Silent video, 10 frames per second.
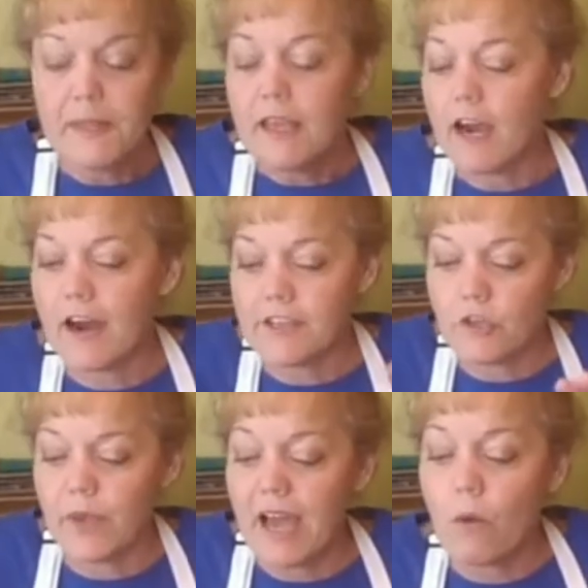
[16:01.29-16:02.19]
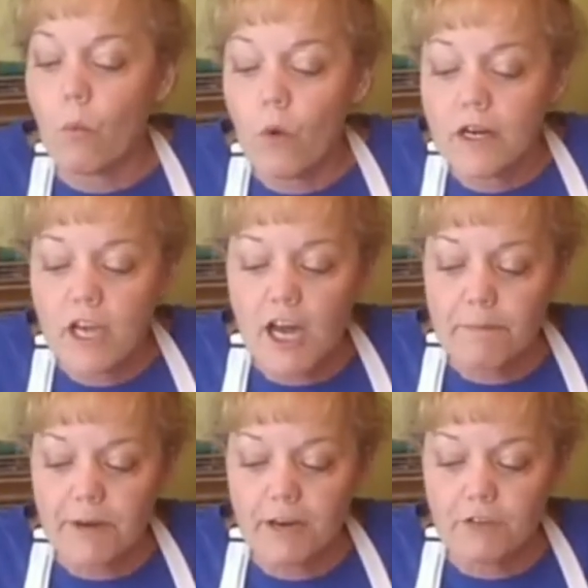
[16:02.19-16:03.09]
All right, so we got 1 cup
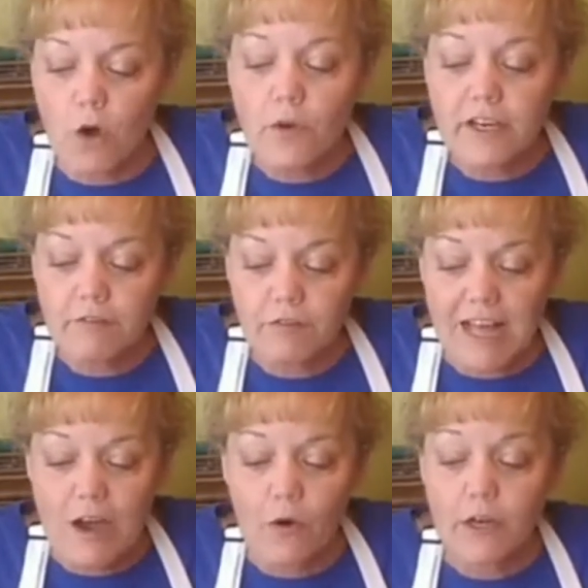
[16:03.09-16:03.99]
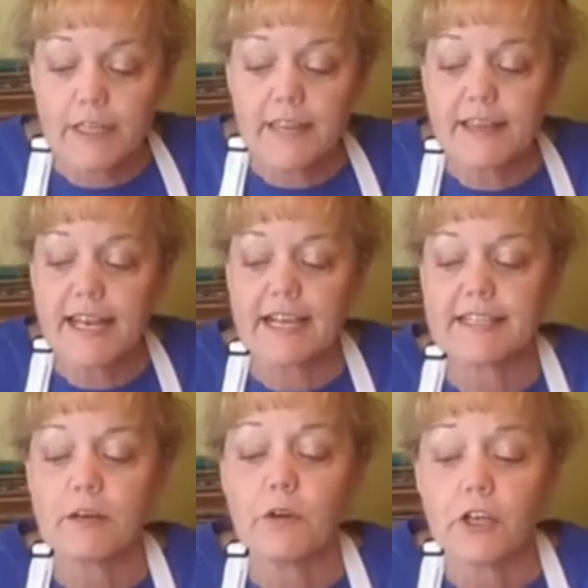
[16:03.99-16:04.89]
of coconut flour. Then the next thing
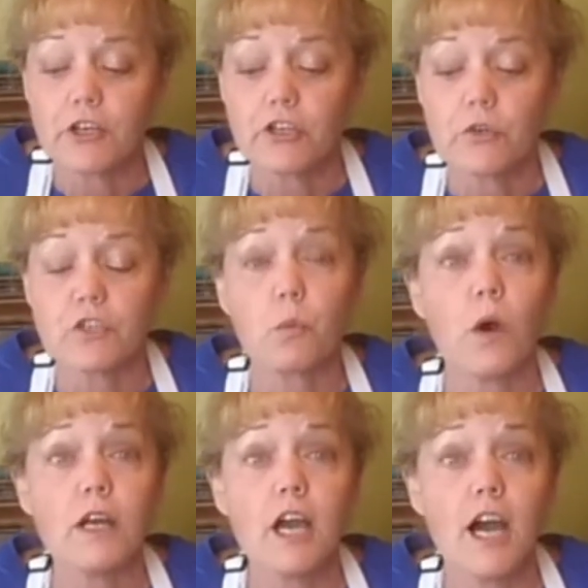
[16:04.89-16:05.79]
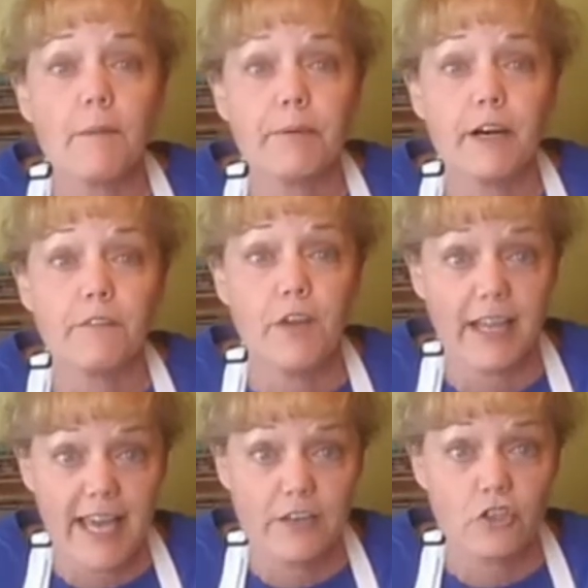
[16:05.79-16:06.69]
we're going to do is 1 cup of,
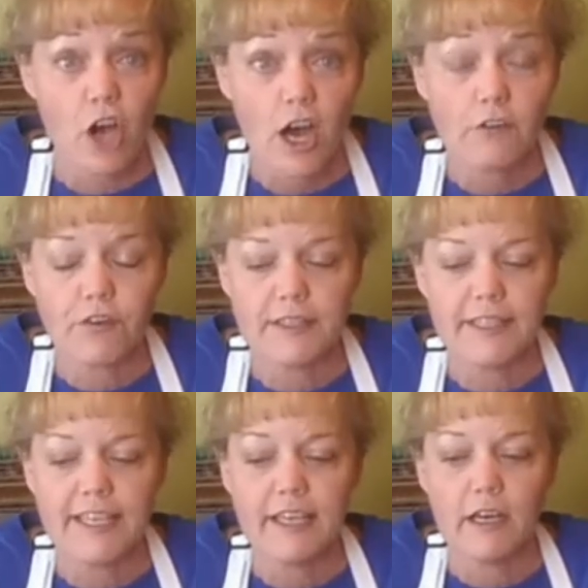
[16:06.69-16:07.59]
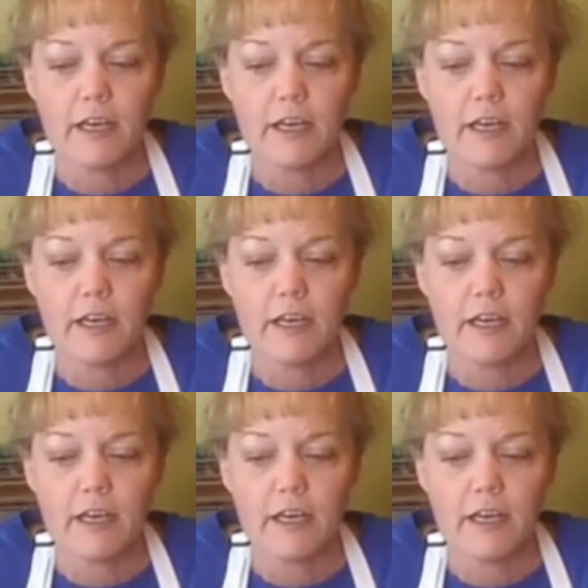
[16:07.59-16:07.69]
again, dog-friendly,